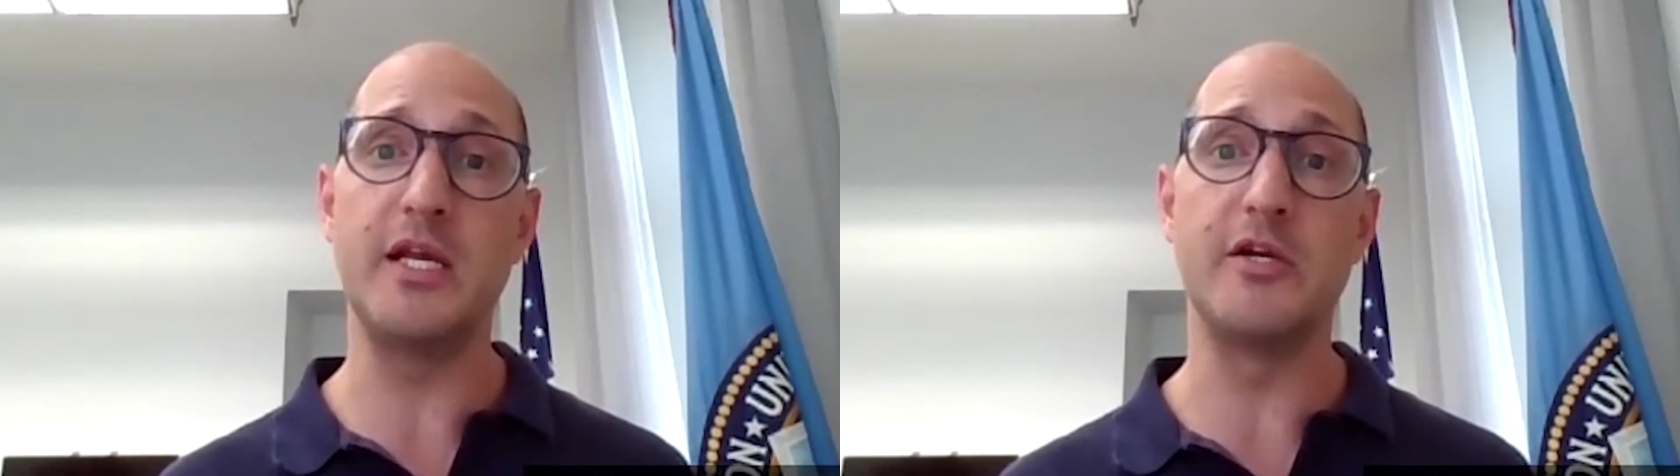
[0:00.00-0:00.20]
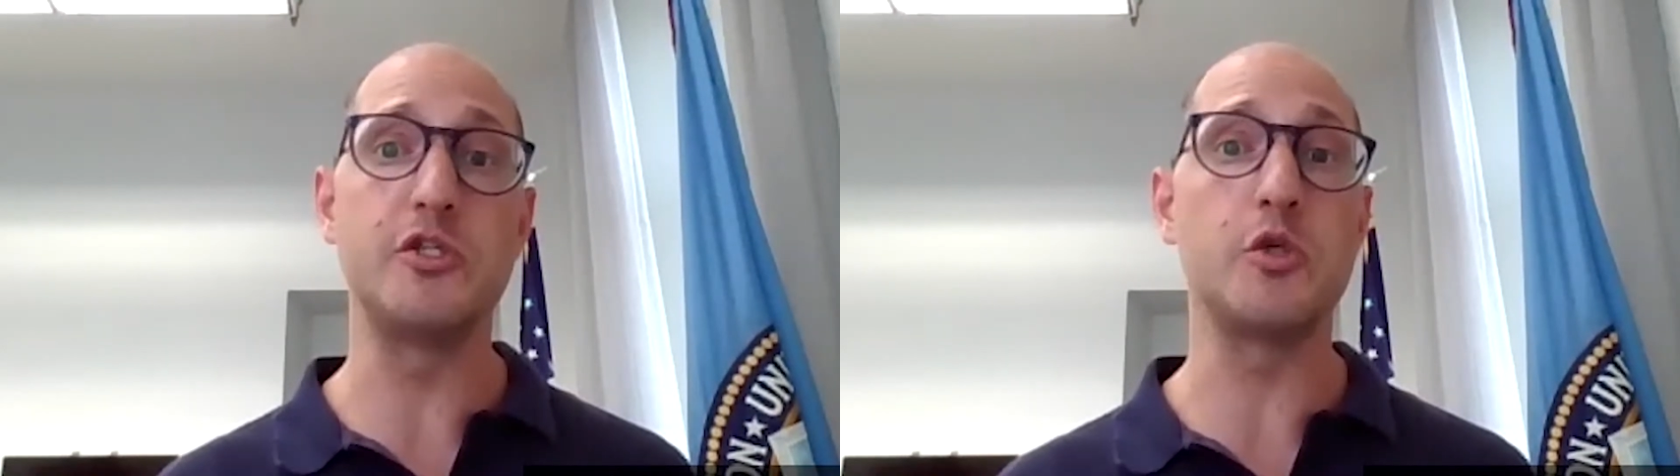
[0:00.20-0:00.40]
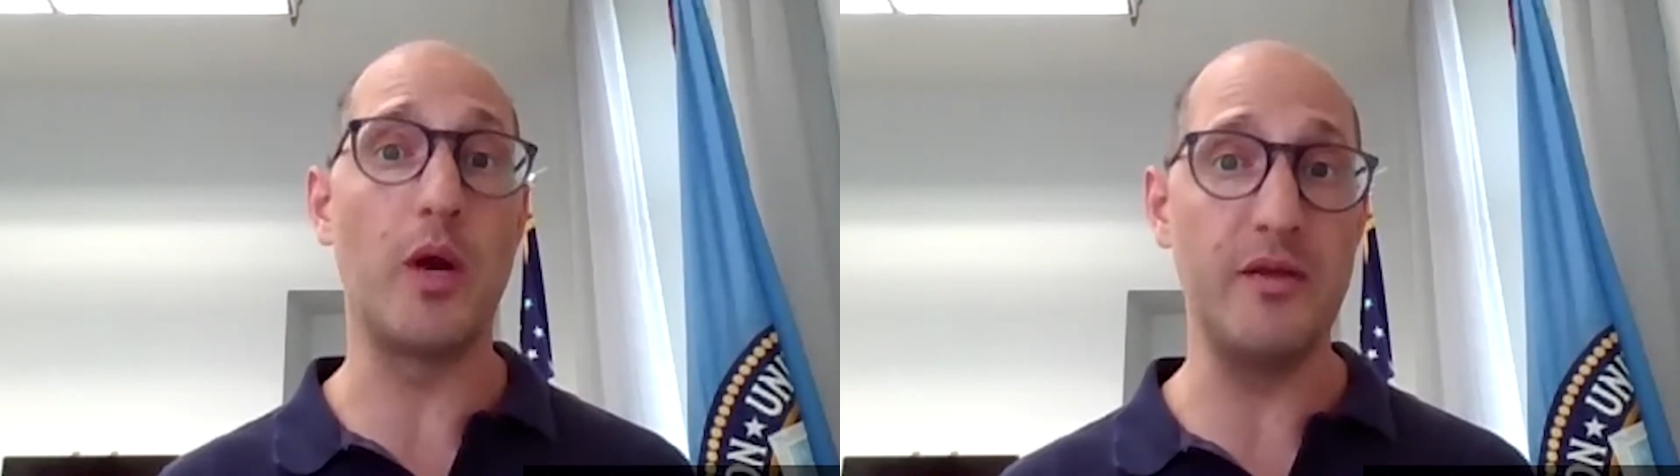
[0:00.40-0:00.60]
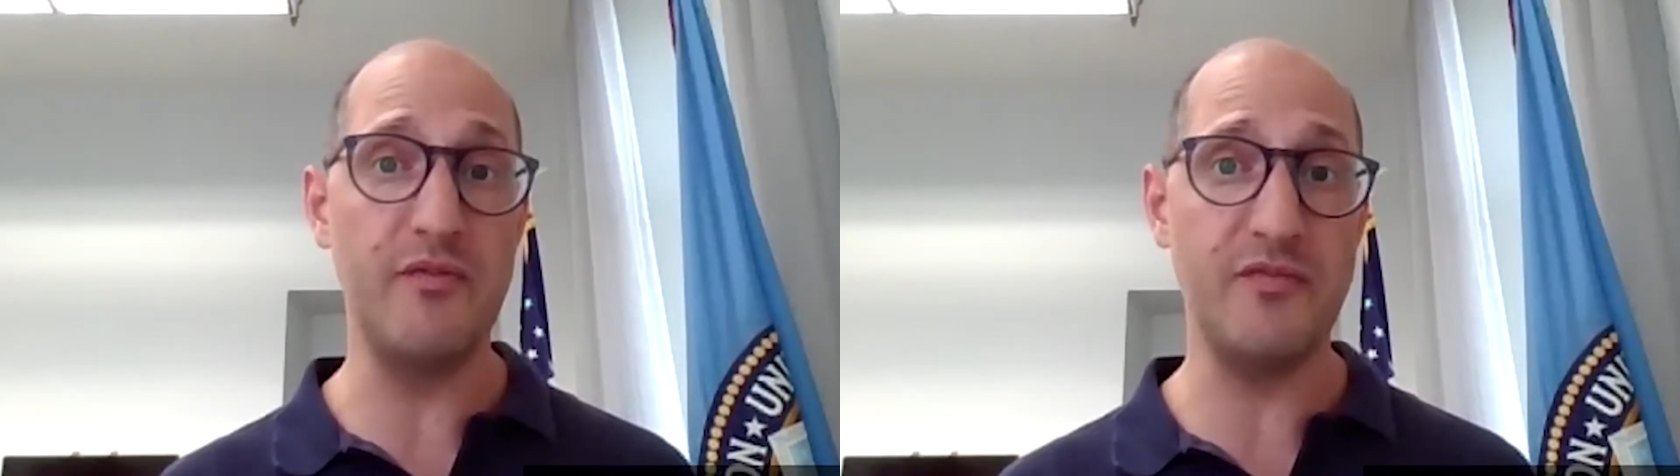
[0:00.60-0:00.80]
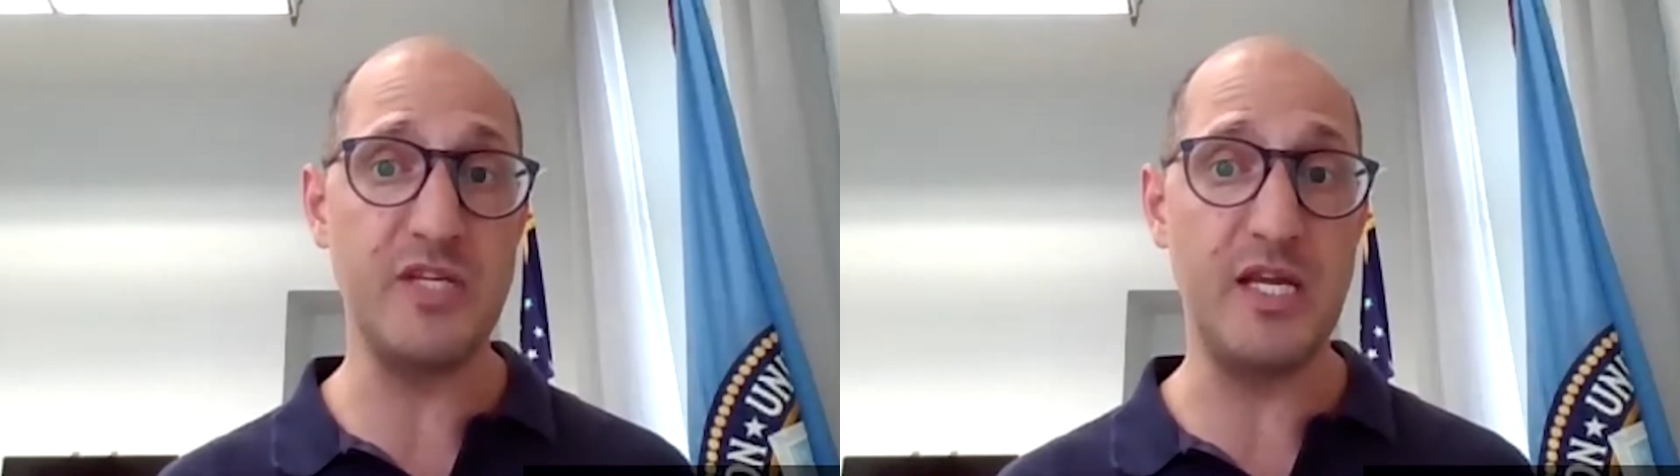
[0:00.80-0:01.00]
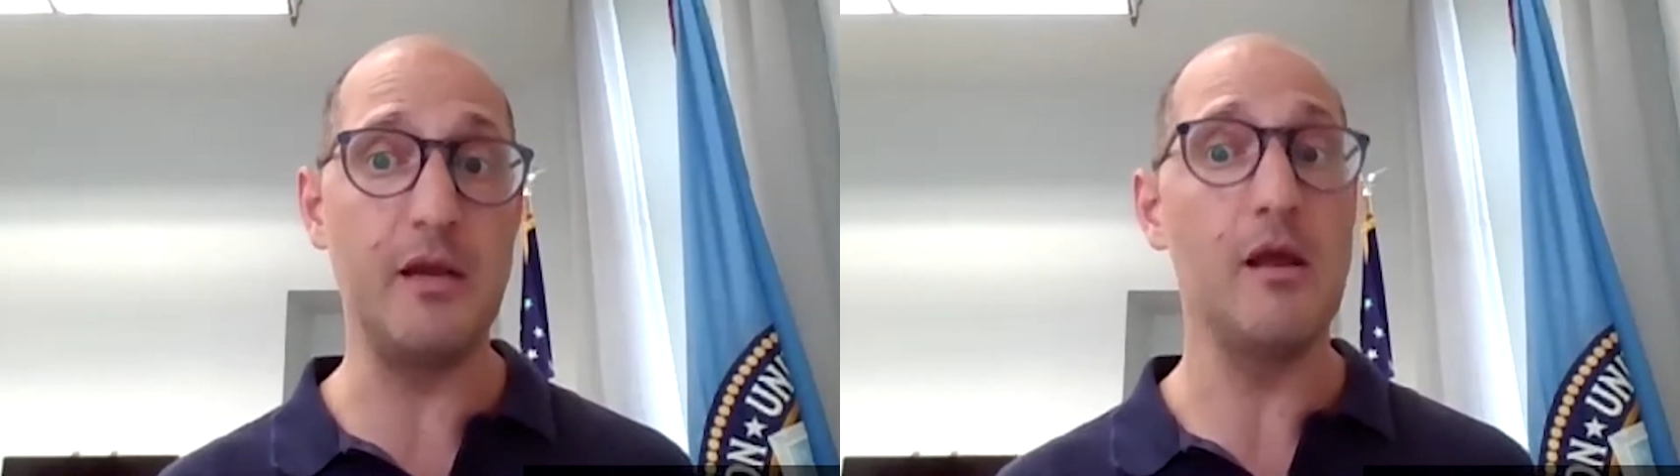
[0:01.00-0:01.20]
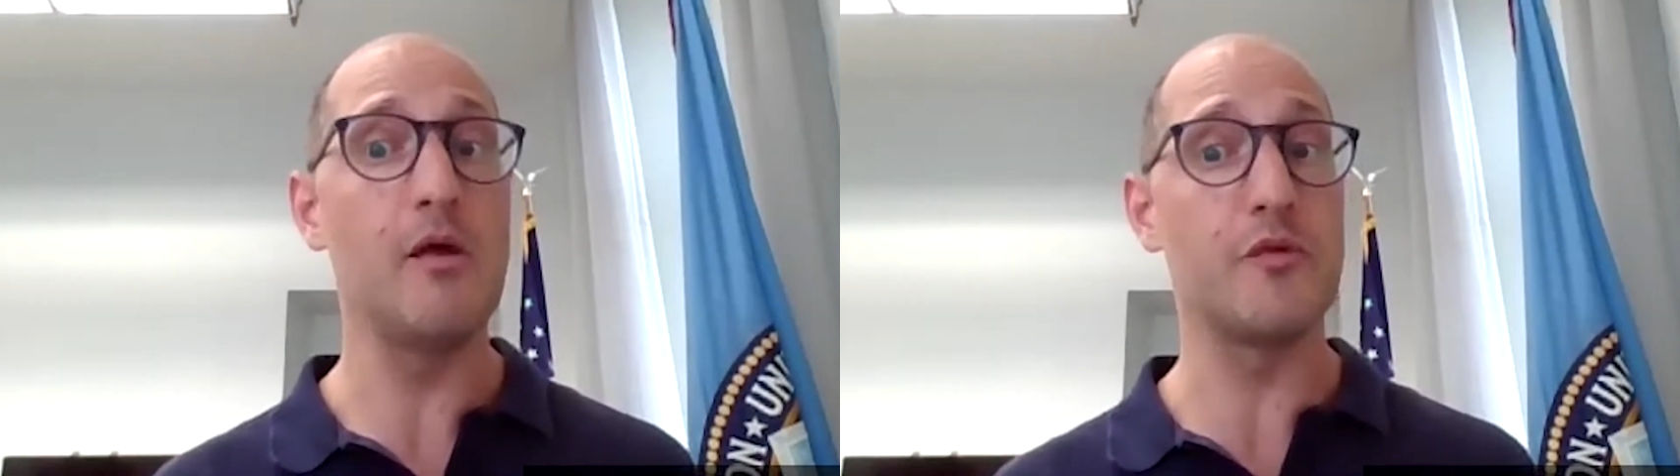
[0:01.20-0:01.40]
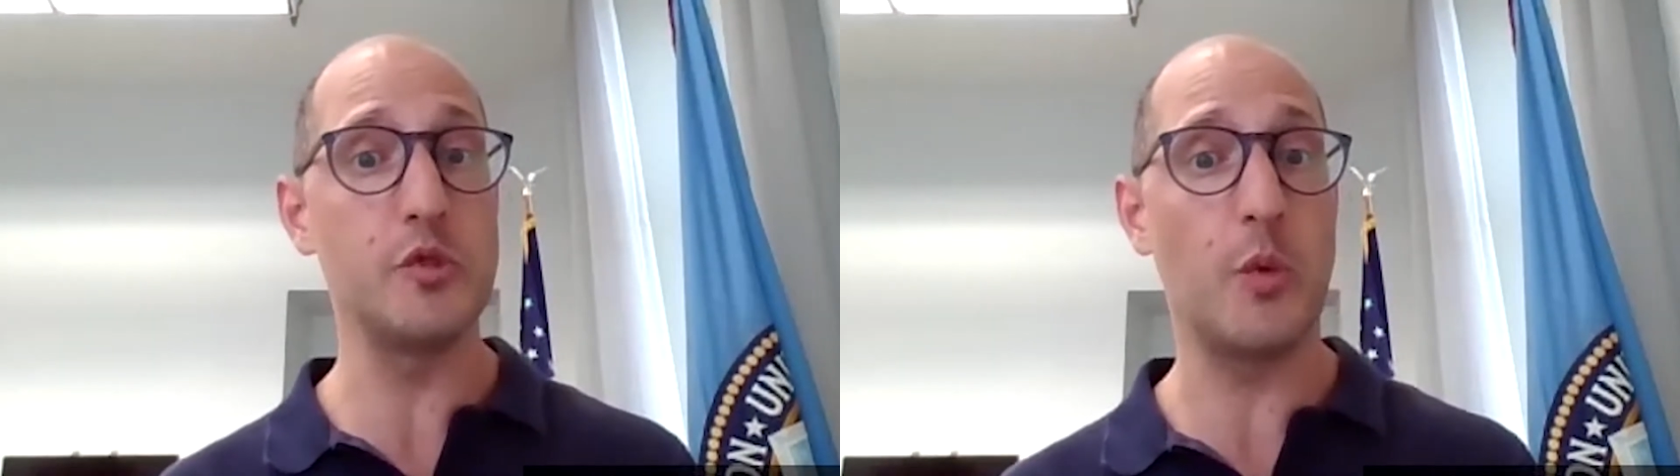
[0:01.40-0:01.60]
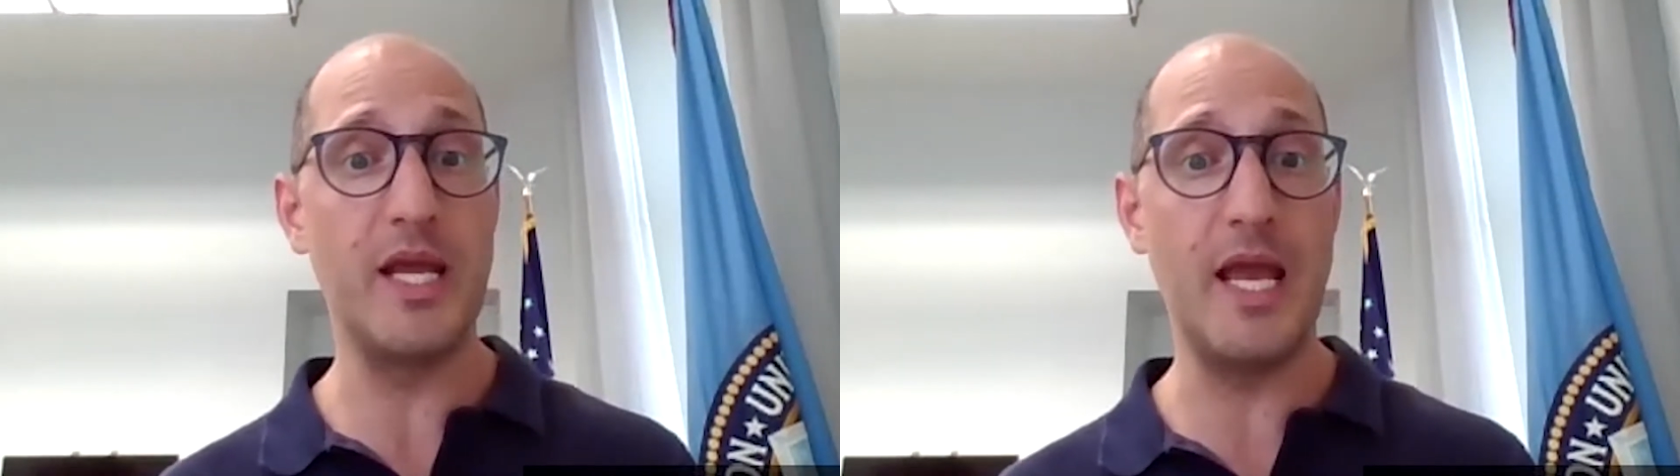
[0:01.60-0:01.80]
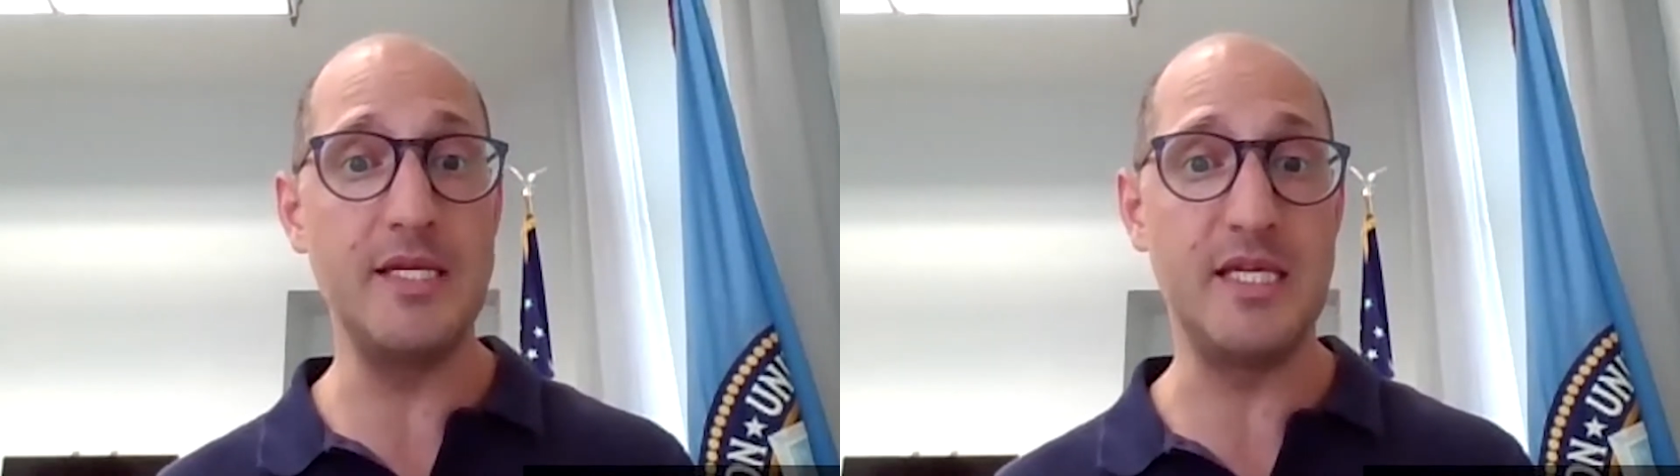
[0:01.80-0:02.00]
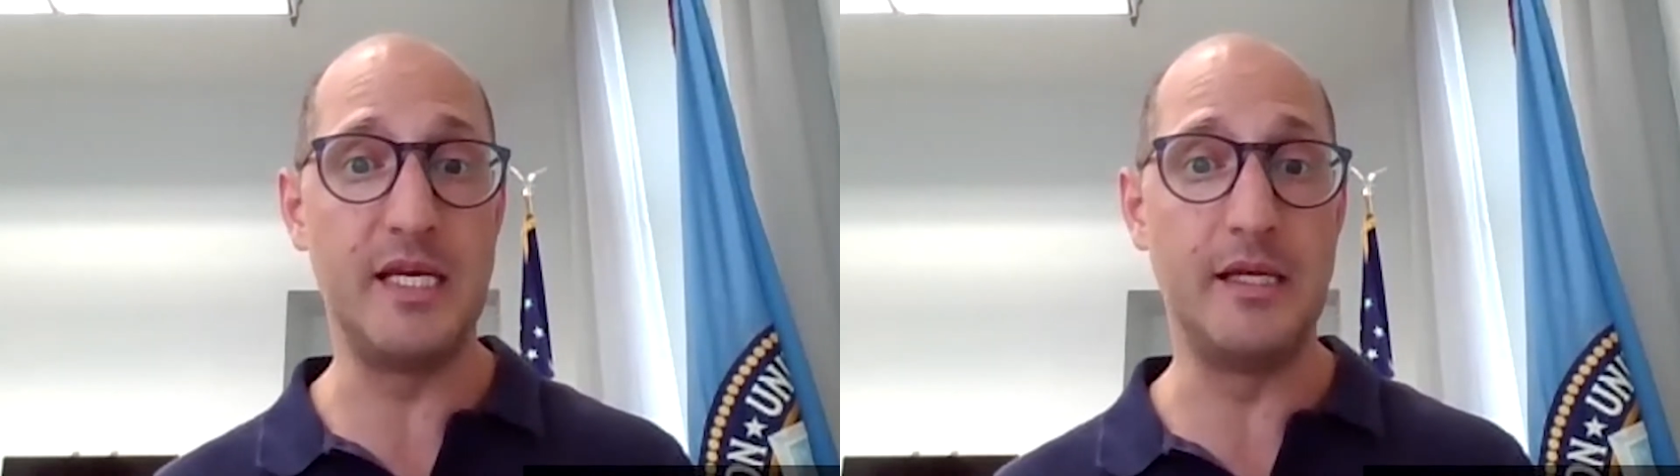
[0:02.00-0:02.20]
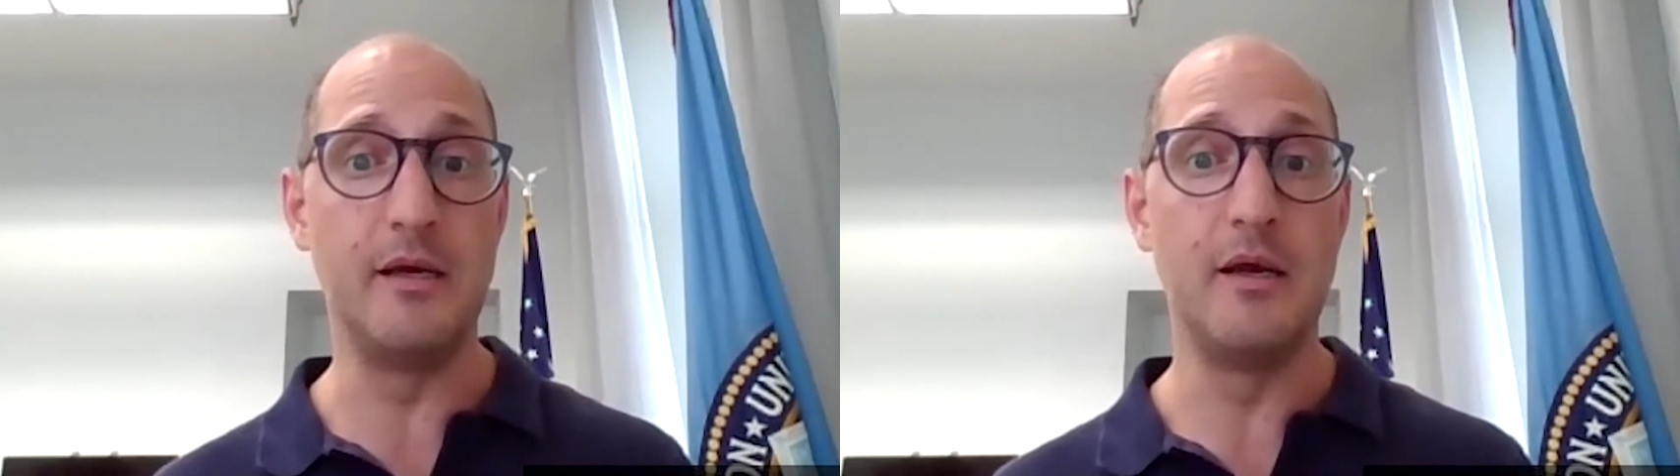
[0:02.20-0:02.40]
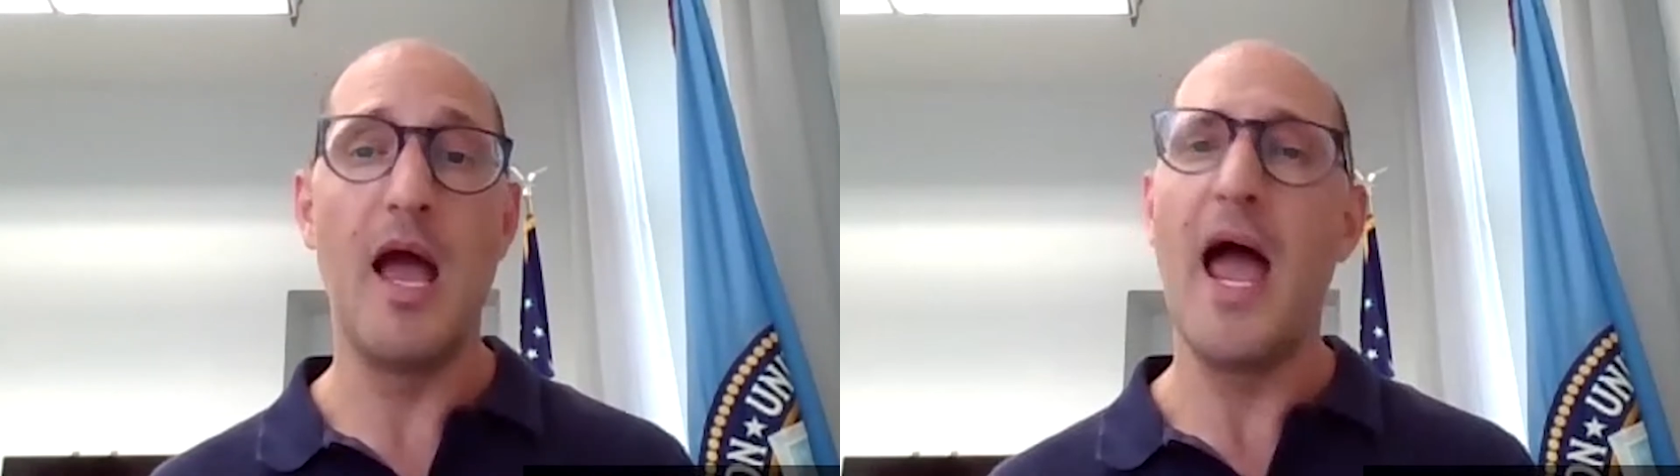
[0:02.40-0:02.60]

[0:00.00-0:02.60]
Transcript: years 2015 through 2018